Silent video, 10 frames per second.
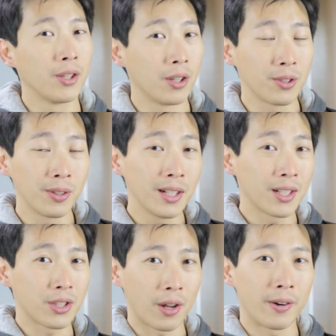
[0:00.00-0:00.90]
You also need
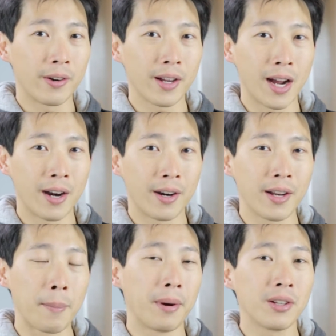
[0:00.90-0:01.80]
a soldering iron
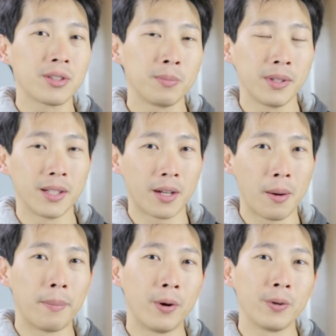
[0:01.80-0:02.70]
and possibly the
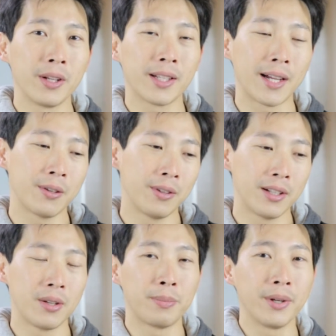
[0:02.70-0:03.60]
component that you
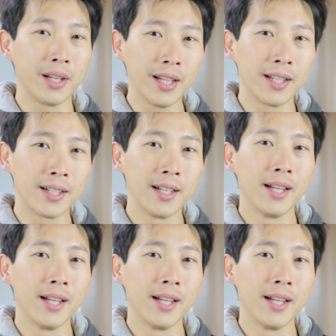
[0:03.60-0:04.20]
need to put in